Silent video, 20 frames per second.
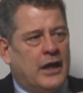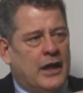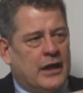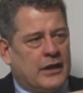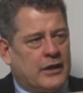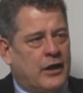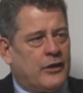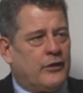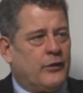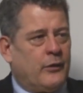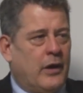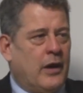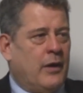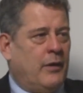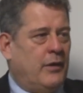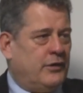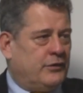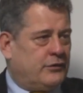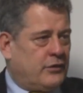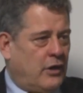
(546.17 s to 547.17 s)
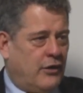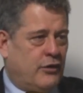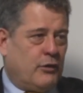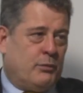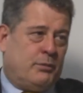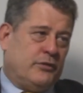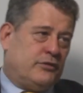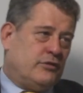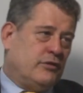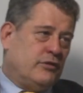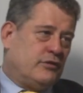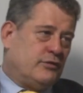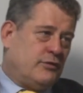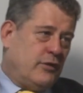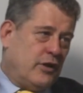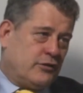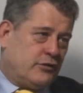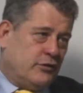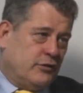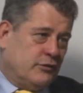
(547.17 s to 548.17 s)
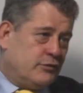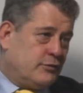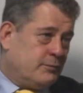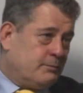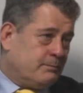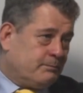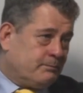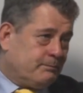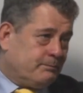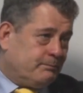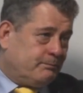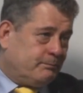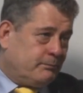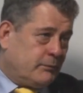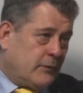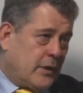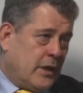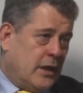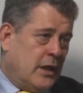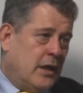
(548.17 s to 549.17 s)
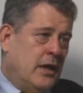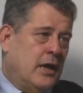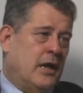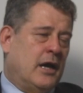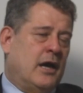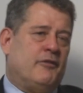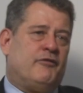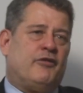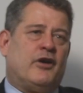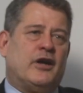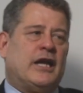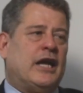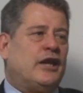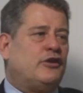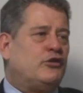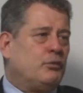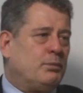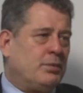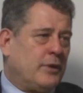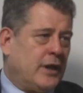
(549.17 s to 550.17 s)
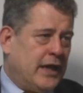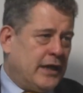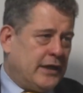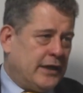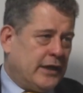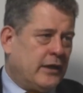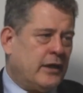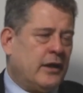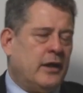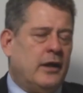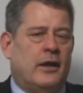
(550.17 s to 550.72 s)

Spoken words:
in other areas, other business functions, financial planning,